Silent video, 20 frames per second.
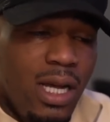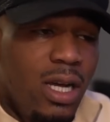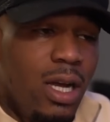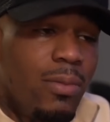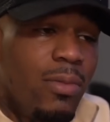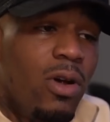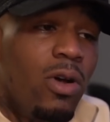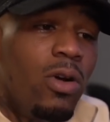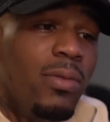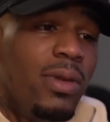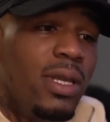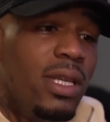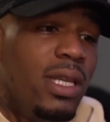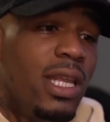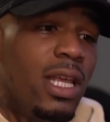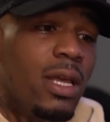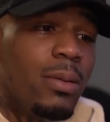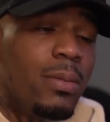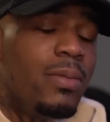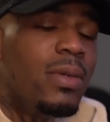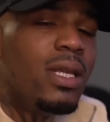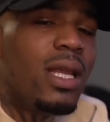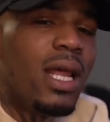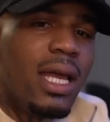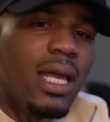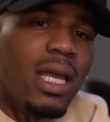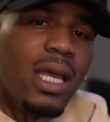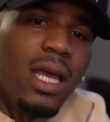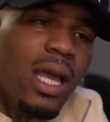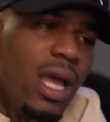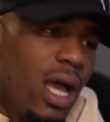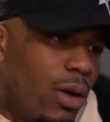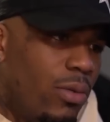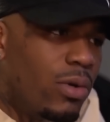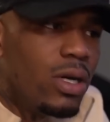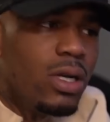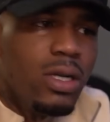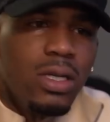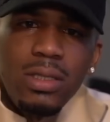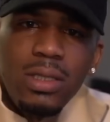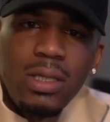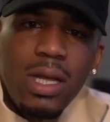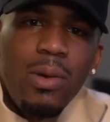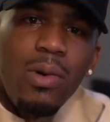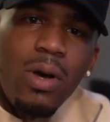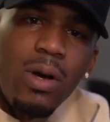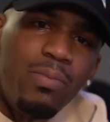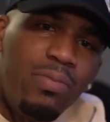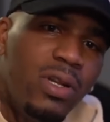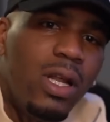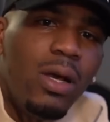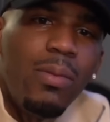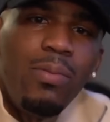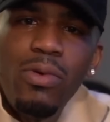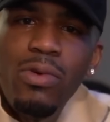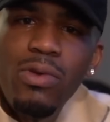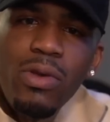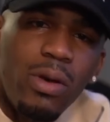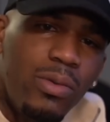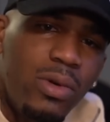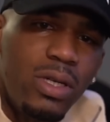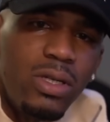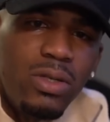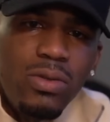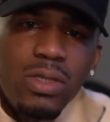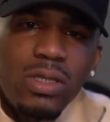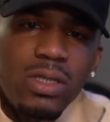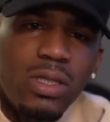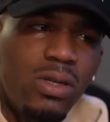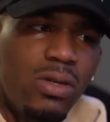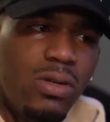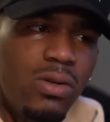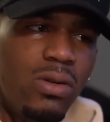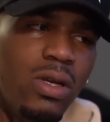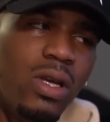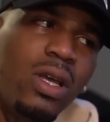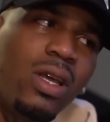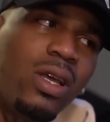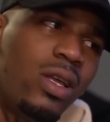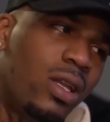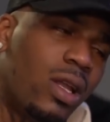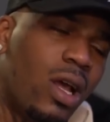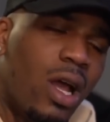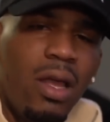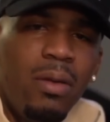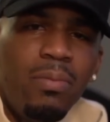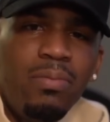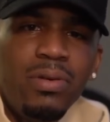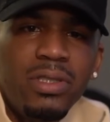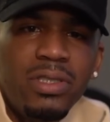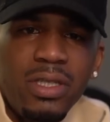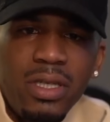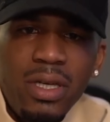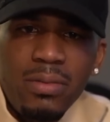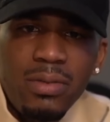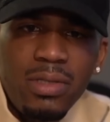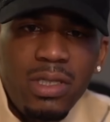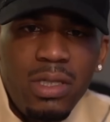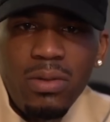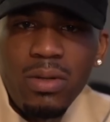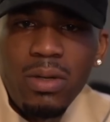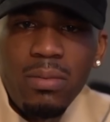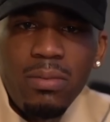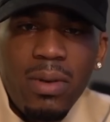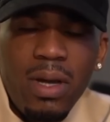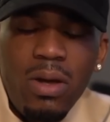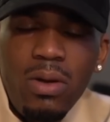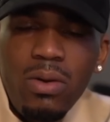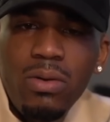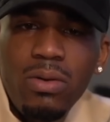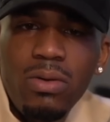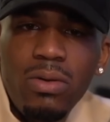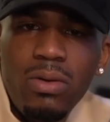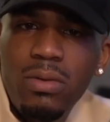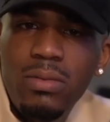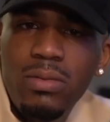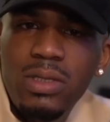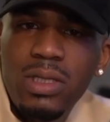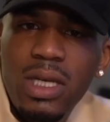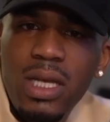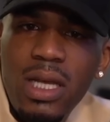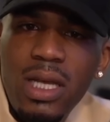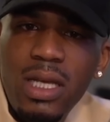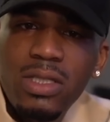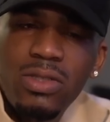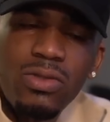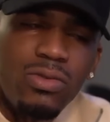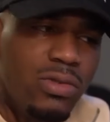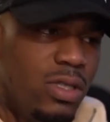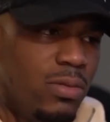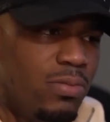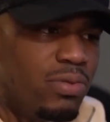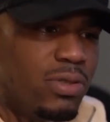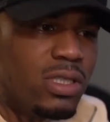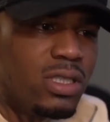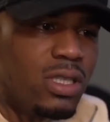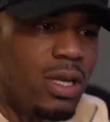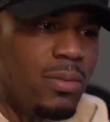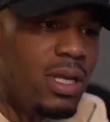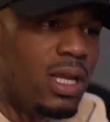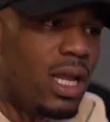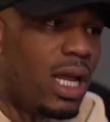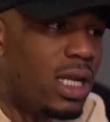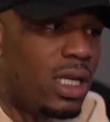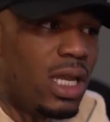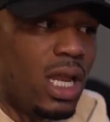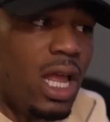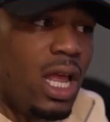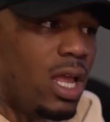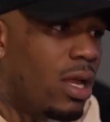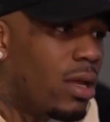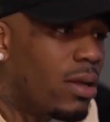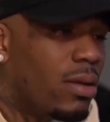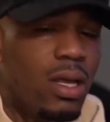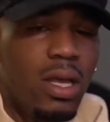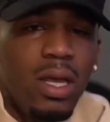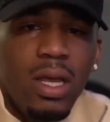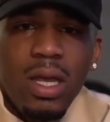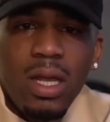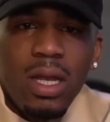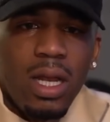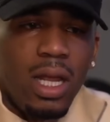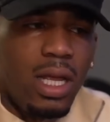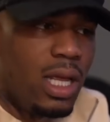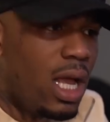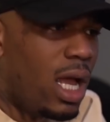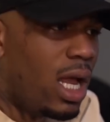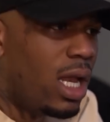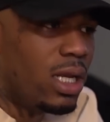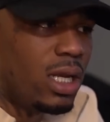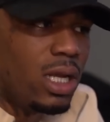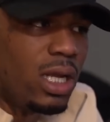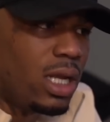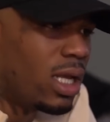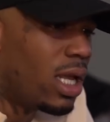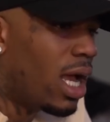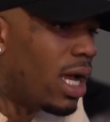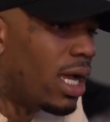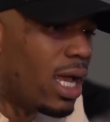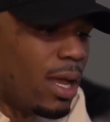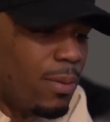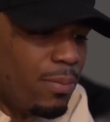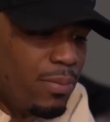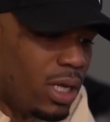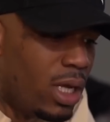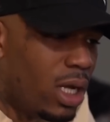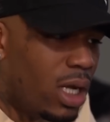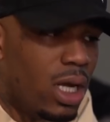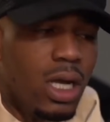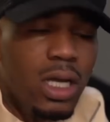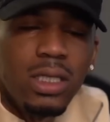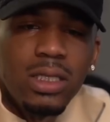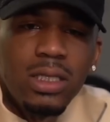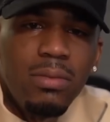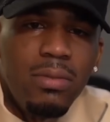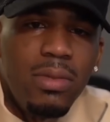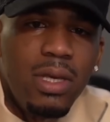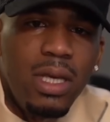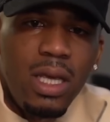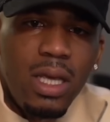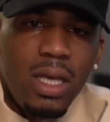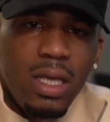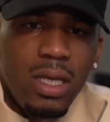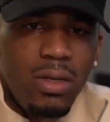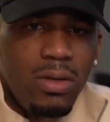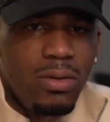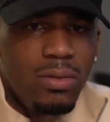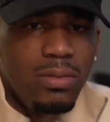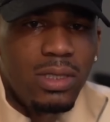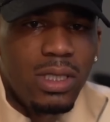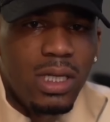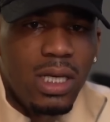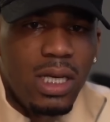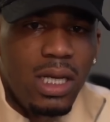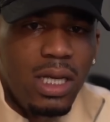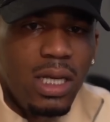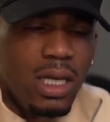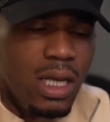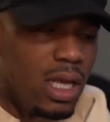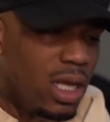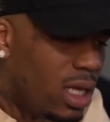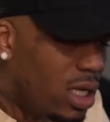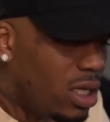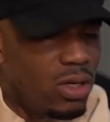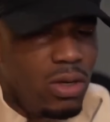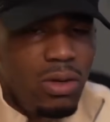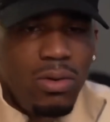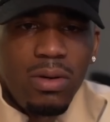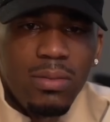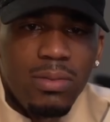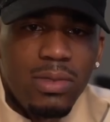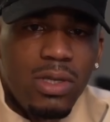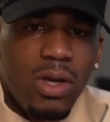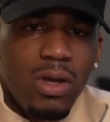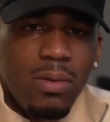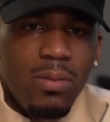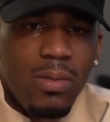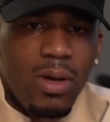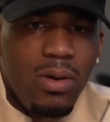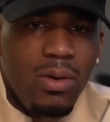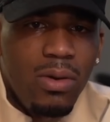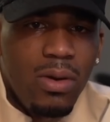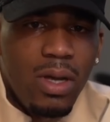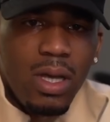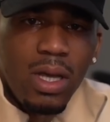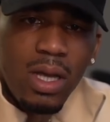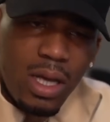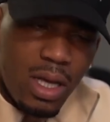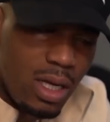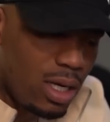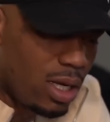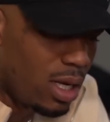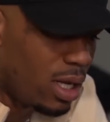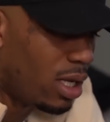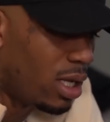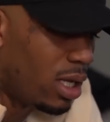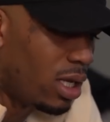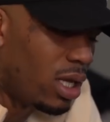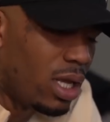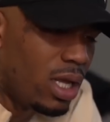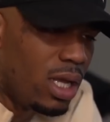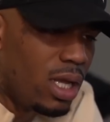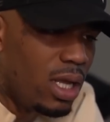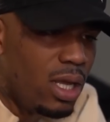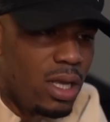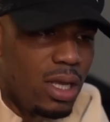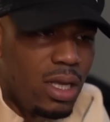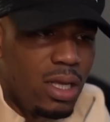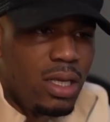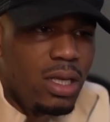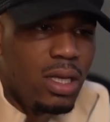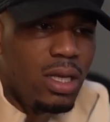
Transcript: I come home, he DM me like, I want I want to pull up on you. I want to do a song. All right, push up. See what I'm about. You know what I'm saying? As soon as he pushed up, he like, damn. Like, y'all nigga, y'all got bigger guns than me. You know what I'm saying? You know what I'm talking about. Like, yeah.